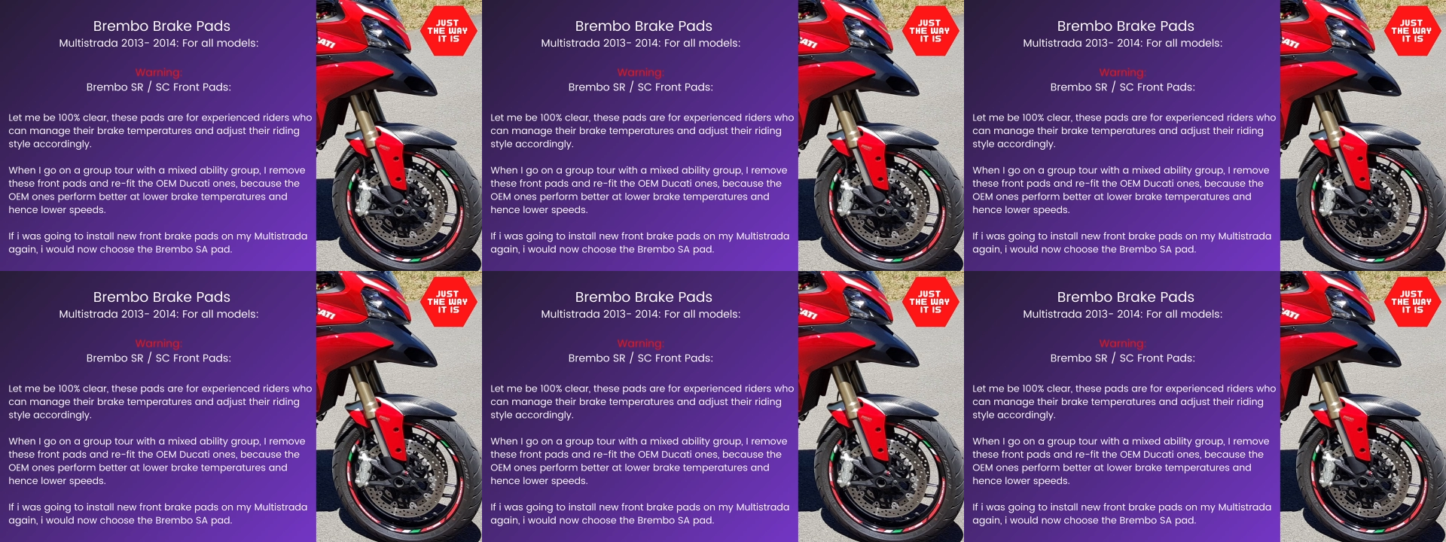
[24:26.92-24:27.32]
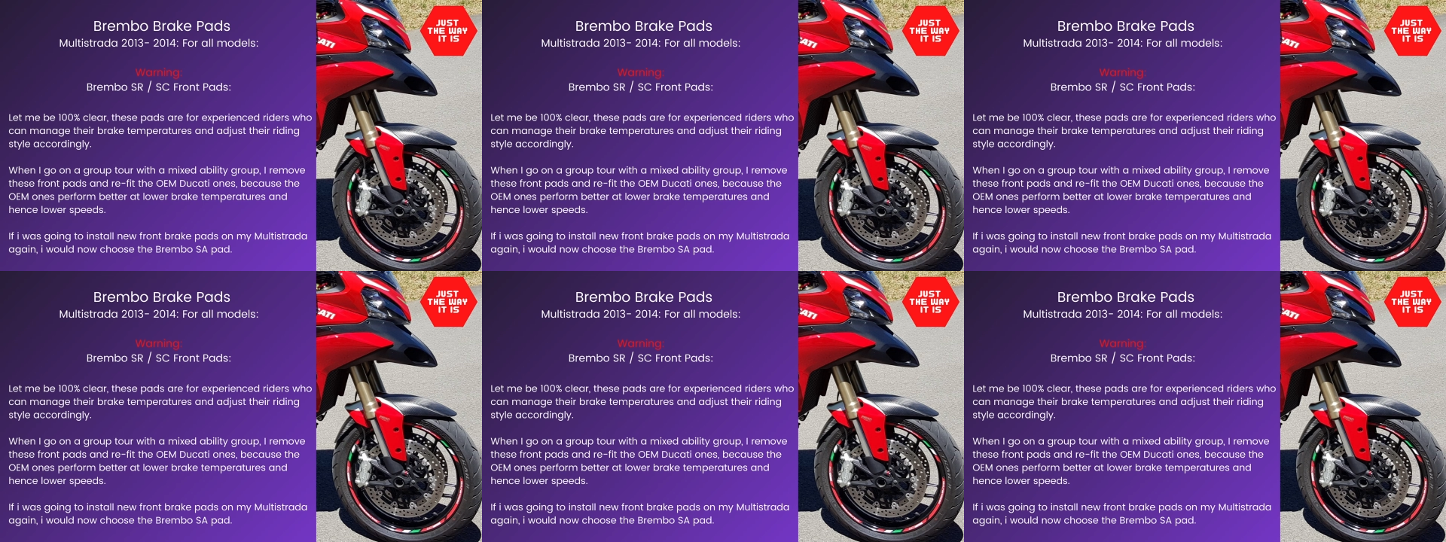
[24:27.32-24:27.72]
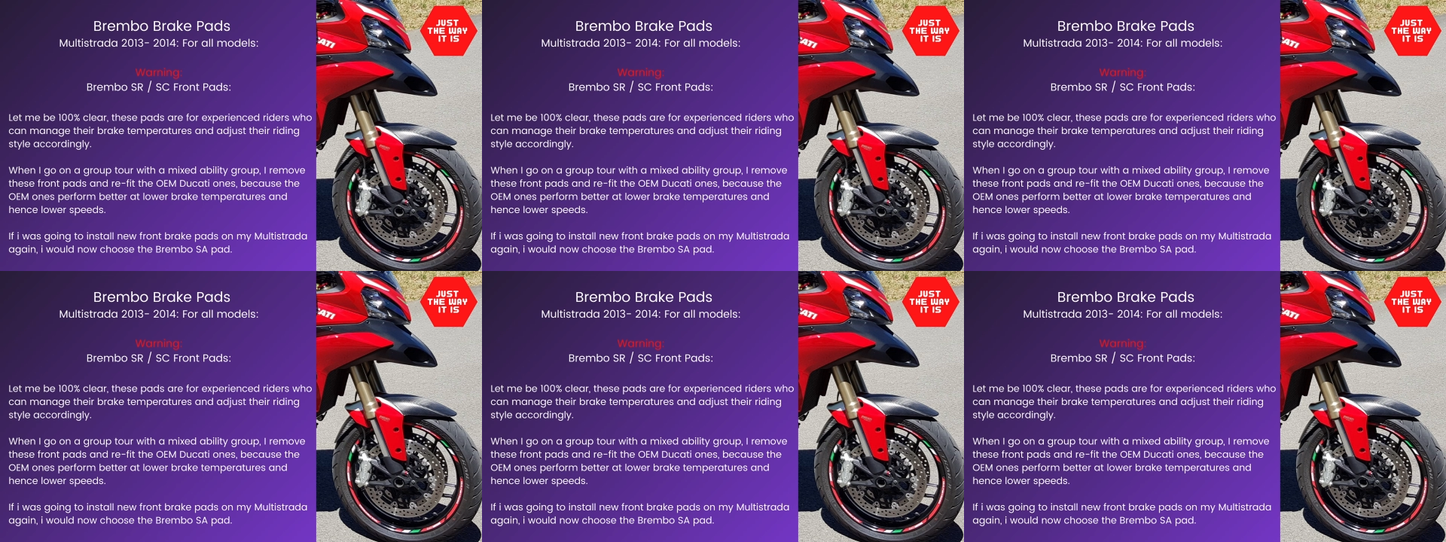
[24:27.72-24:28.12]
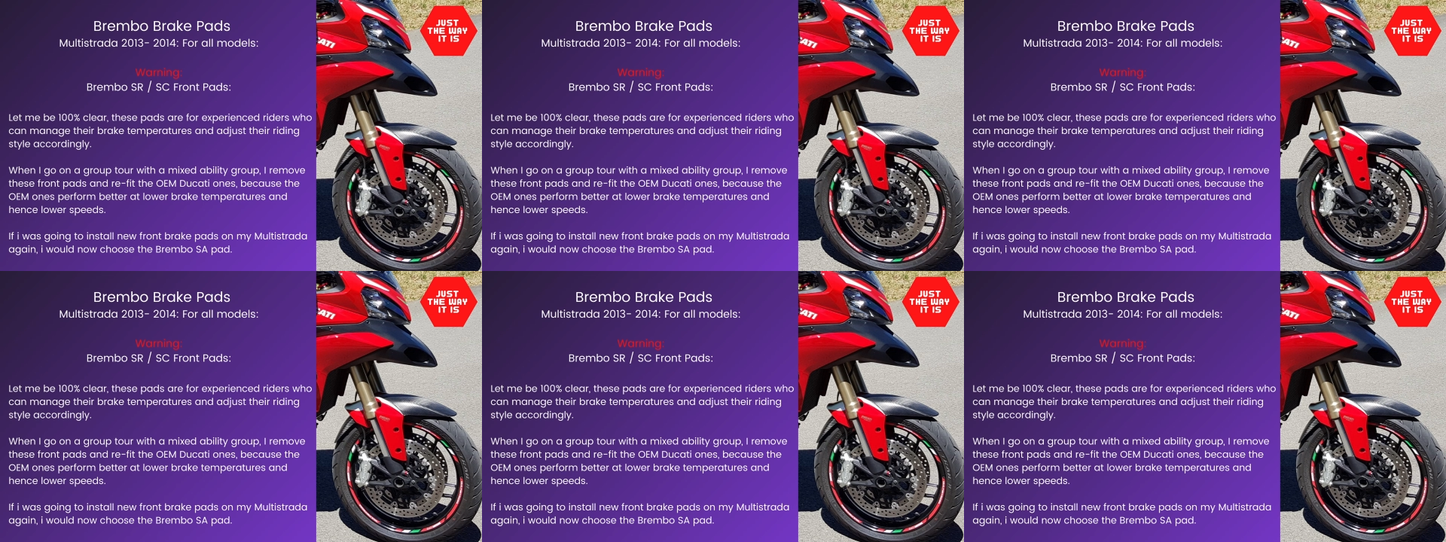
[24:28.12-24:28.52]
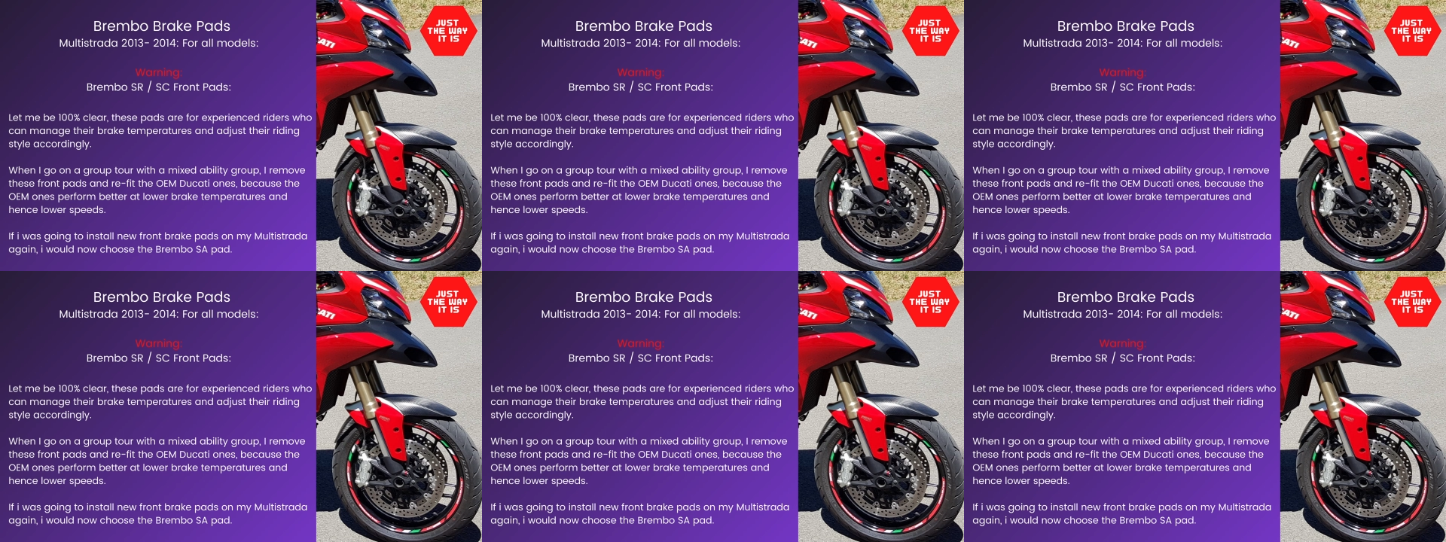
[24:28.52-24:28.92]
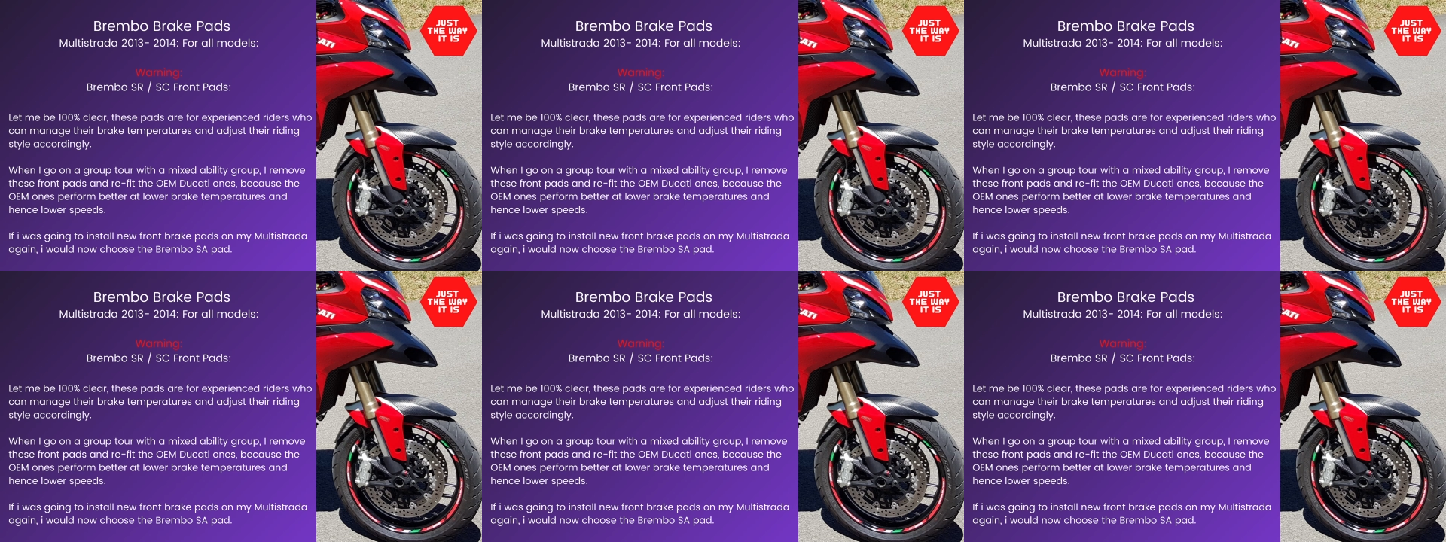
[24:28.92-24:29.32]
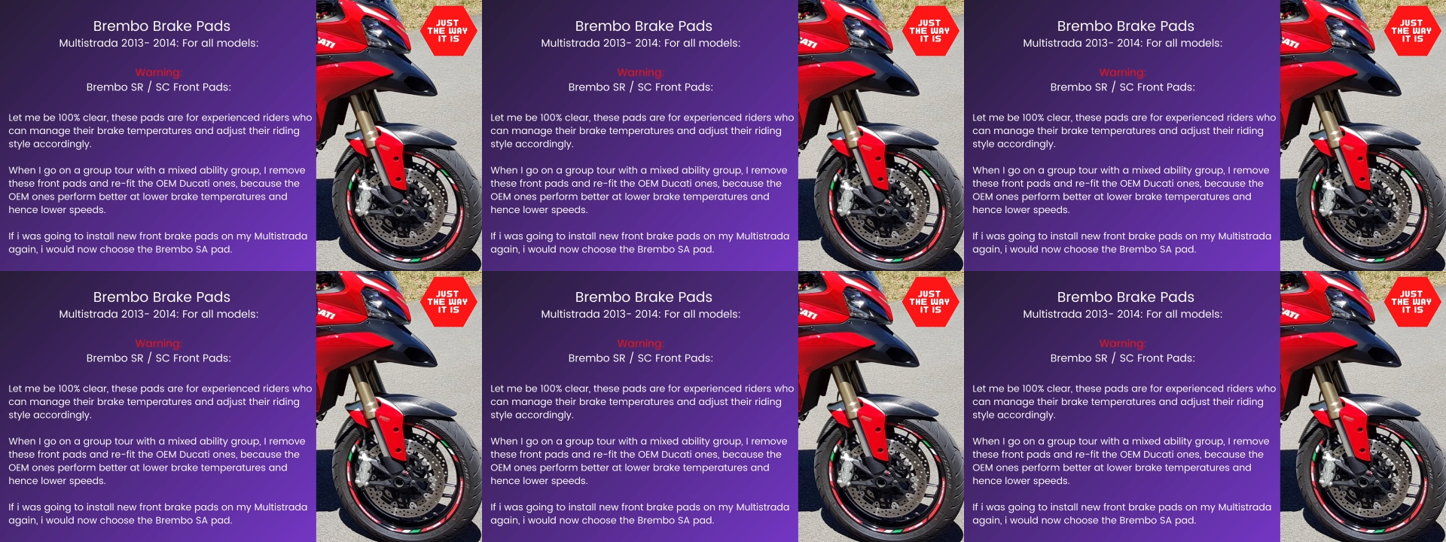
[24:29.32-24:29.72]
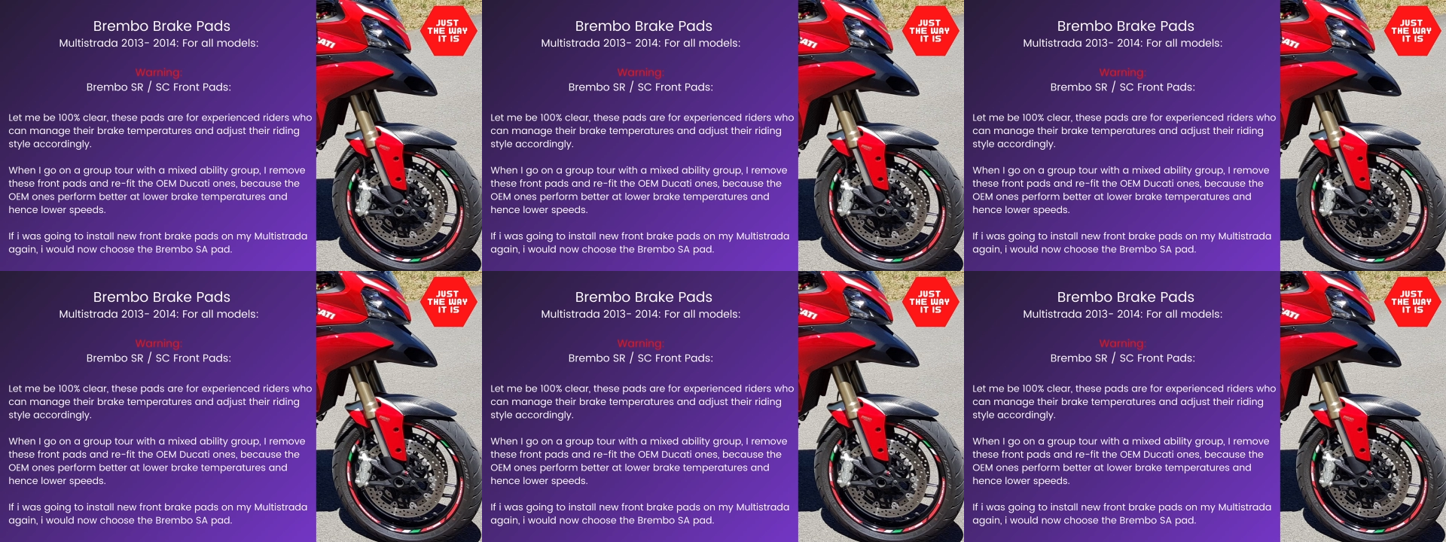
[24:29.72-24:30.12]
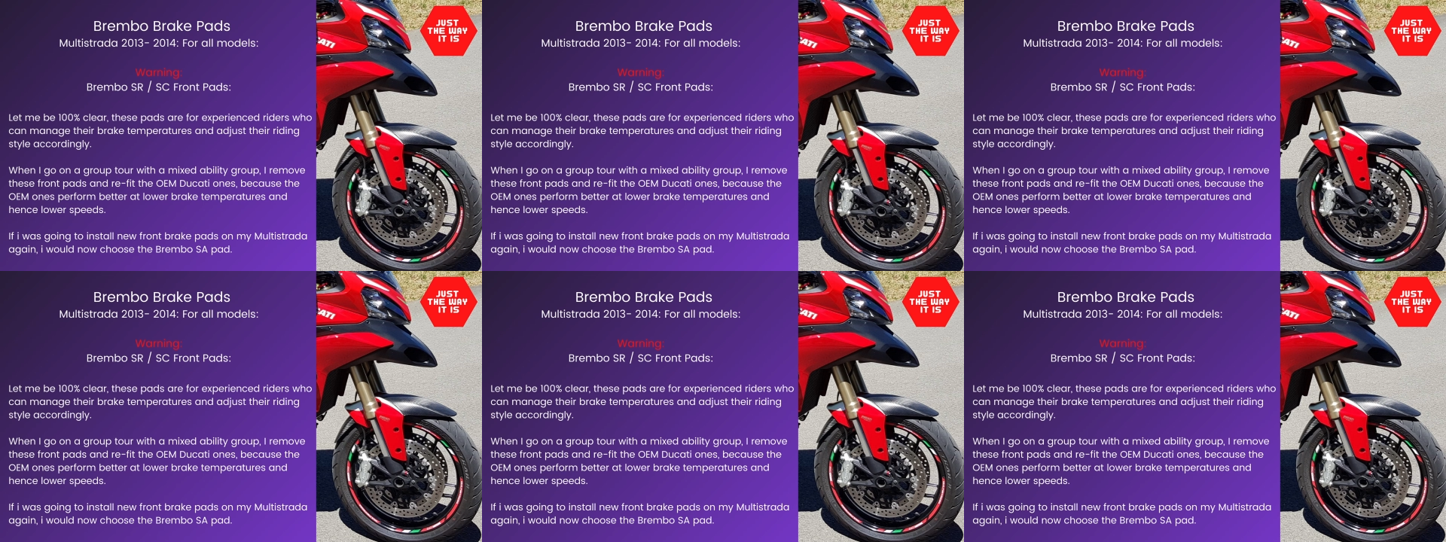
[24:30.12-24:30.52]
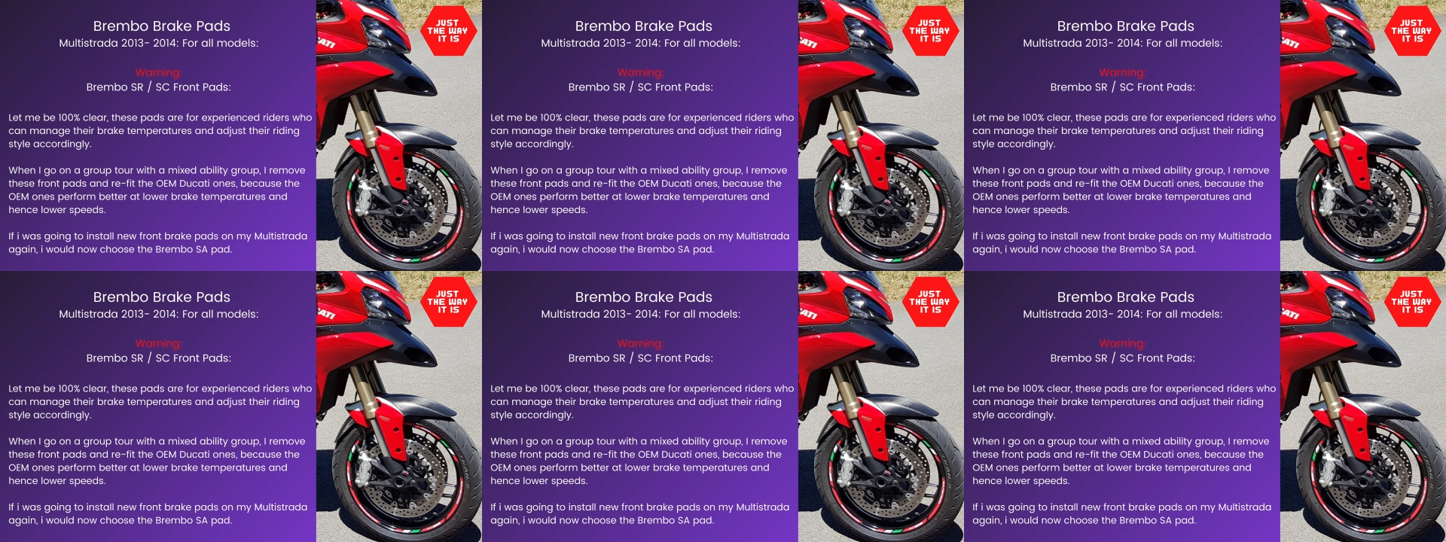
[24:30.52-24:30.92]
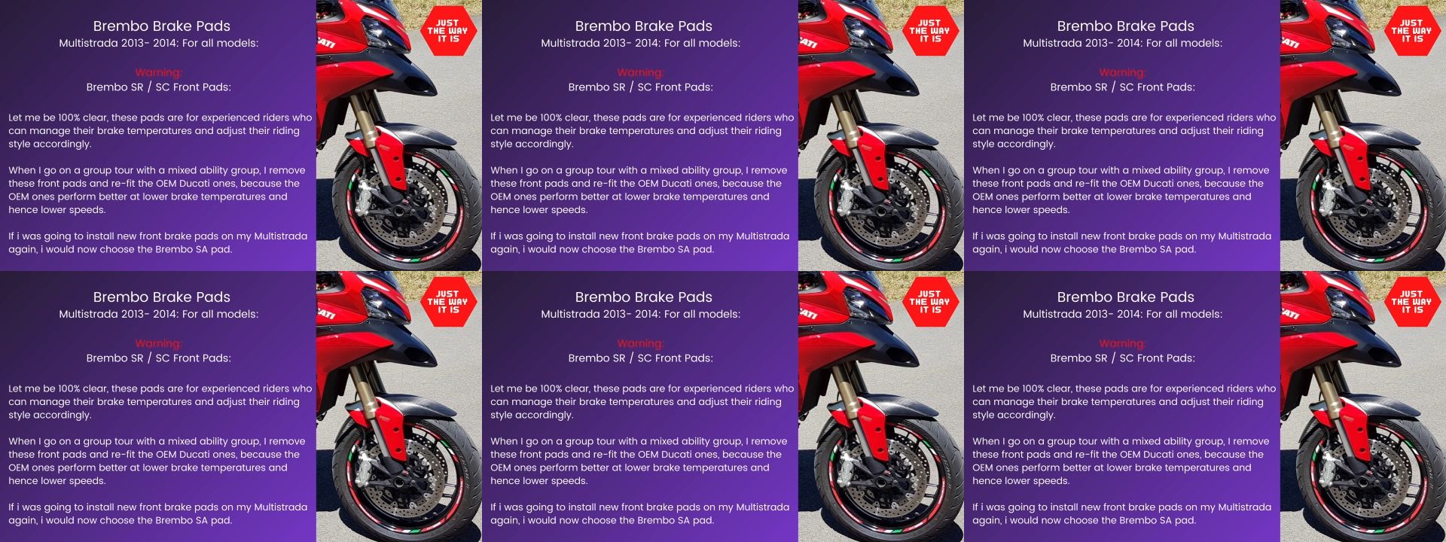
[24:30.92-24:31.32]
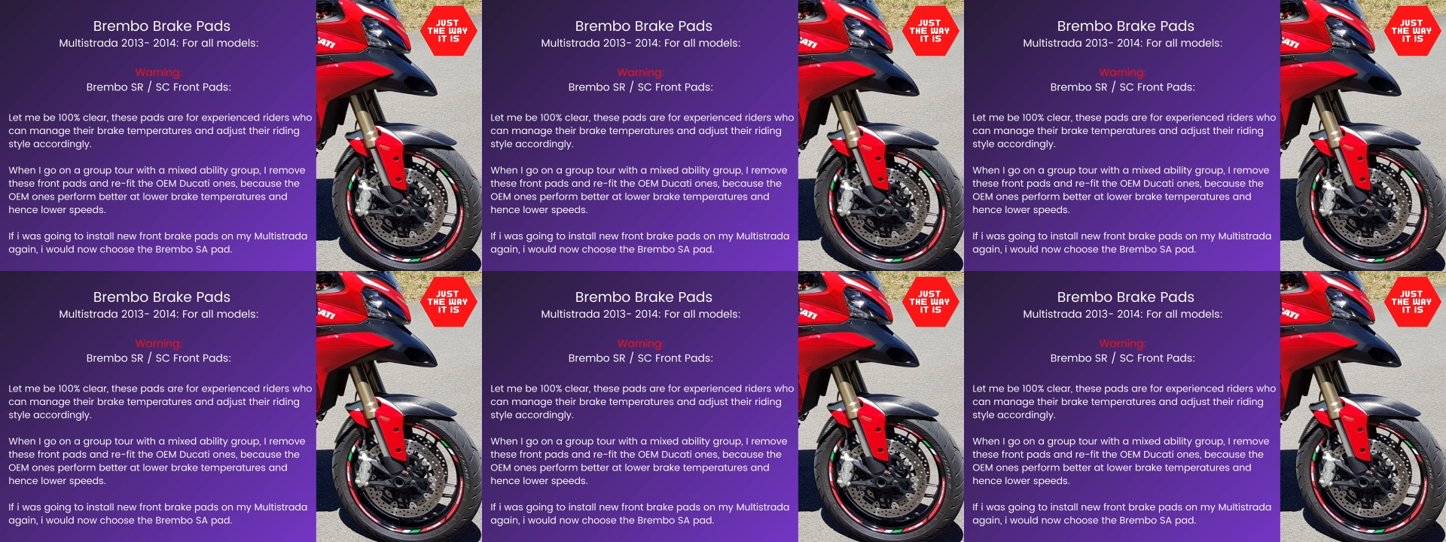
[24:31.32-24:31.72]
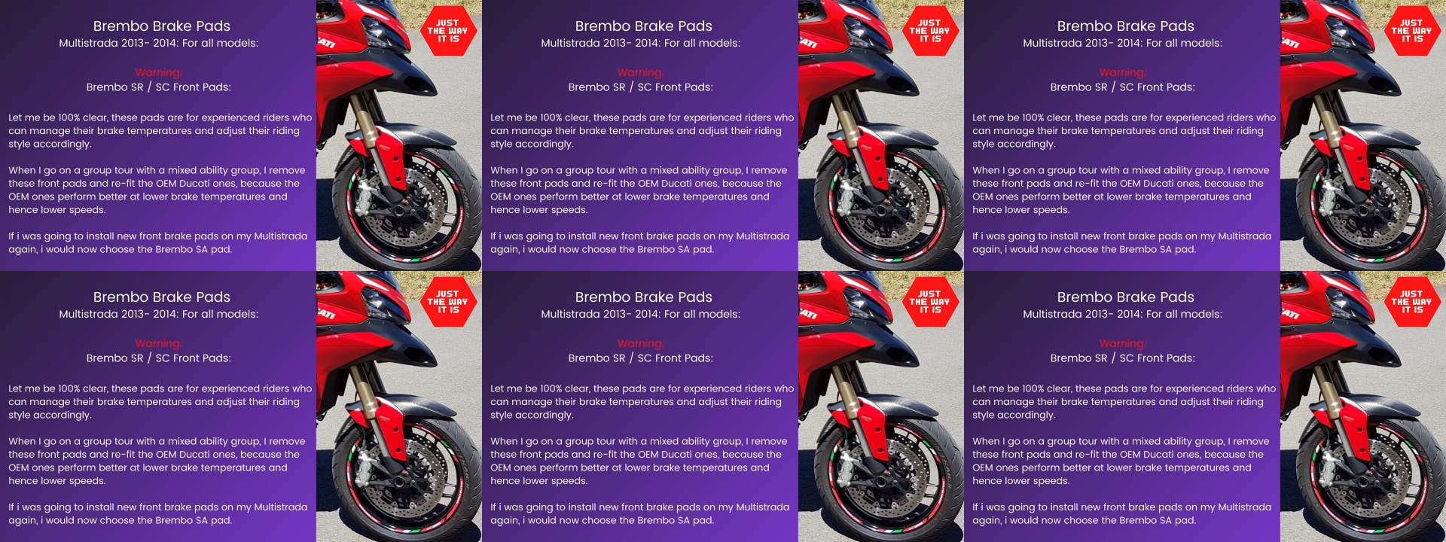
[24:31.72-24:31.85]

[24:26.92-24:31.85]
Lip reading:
Nobody's mouth can be seen.